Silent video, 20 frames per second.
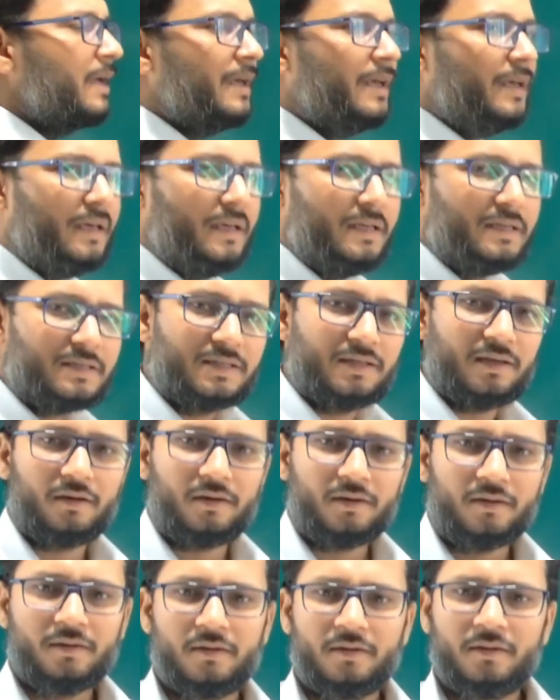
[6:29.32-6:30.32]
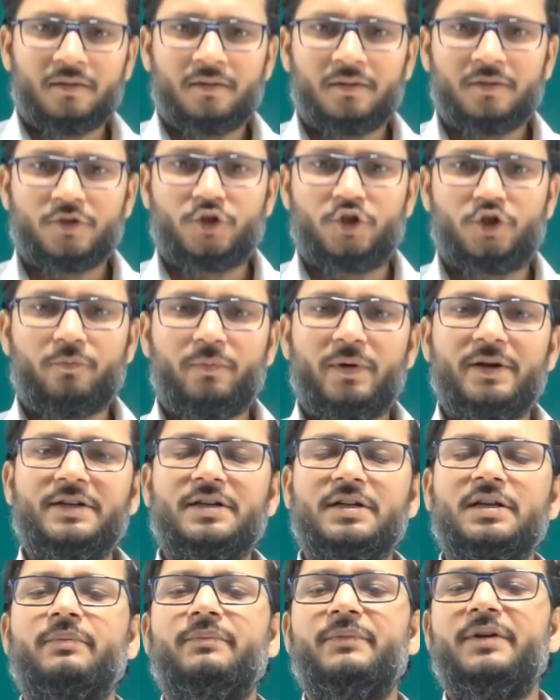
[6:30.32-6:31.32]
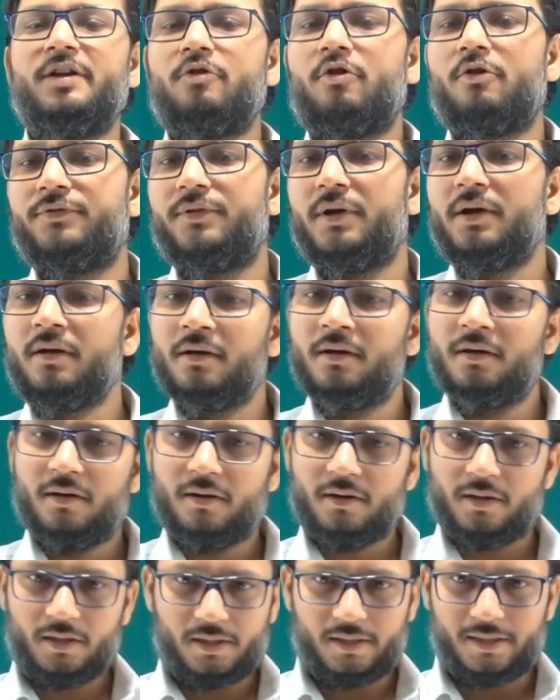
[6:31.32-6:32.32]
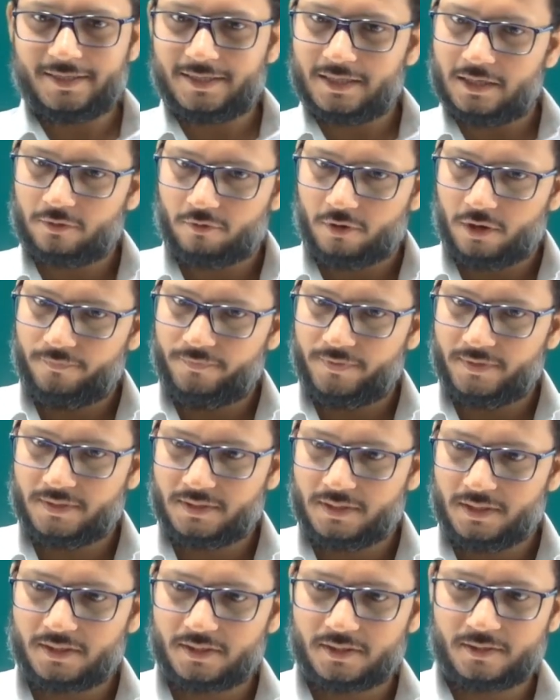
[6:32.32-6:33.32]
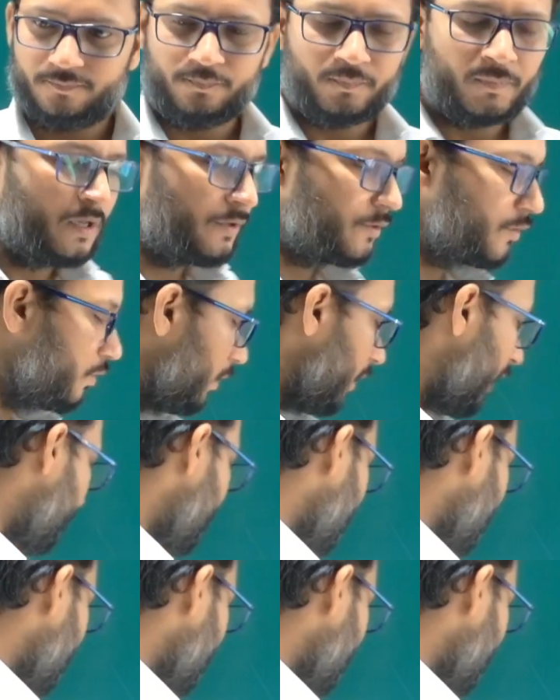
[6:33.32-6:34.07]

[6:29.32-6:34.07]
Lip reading: is the geometric mean of the regression coefficients. So let me